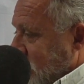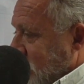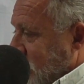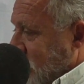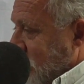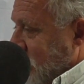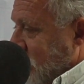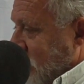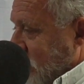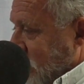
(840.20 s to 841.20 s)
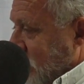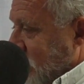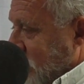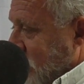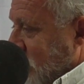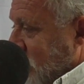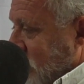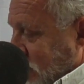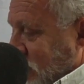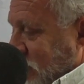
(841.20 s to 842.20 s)
Mary Southern Grill.
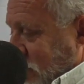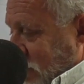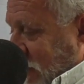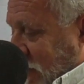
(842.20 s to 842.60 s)
Very nice. There'll